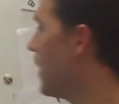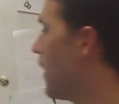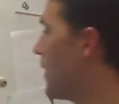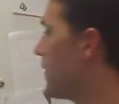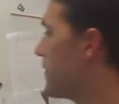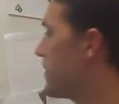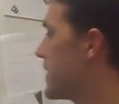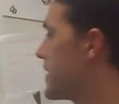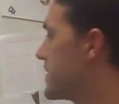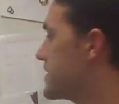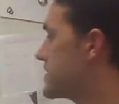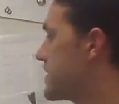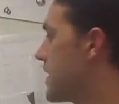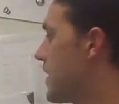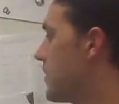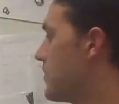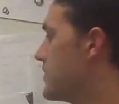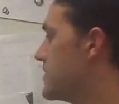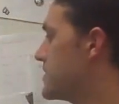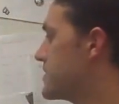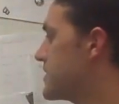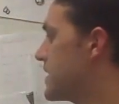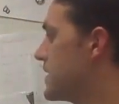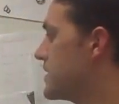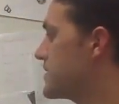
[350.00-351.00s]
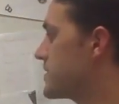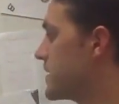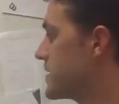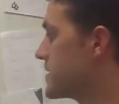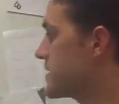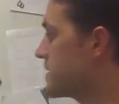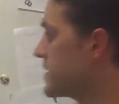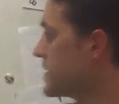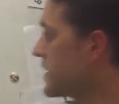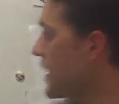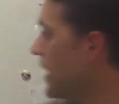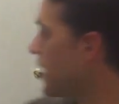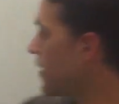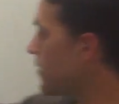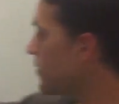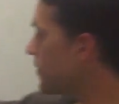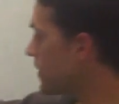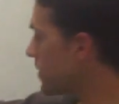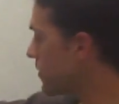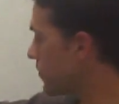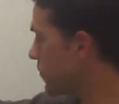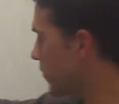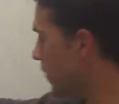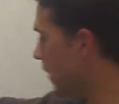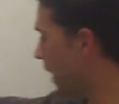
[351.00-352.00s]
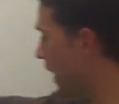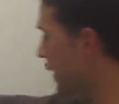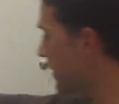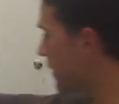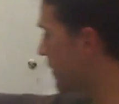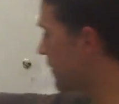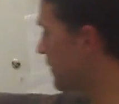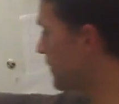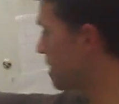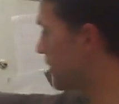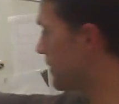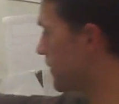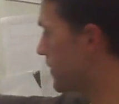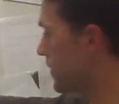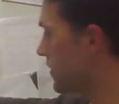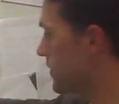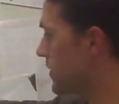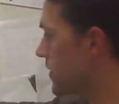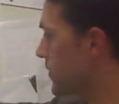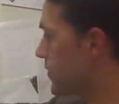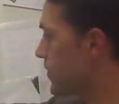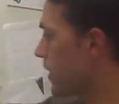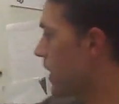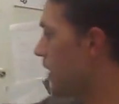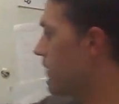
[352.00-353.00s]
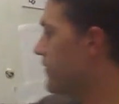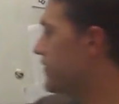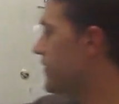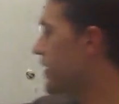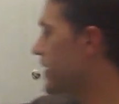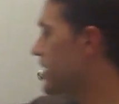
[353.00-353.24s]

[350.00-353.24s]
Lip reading: of these numbers is I start with one of the prime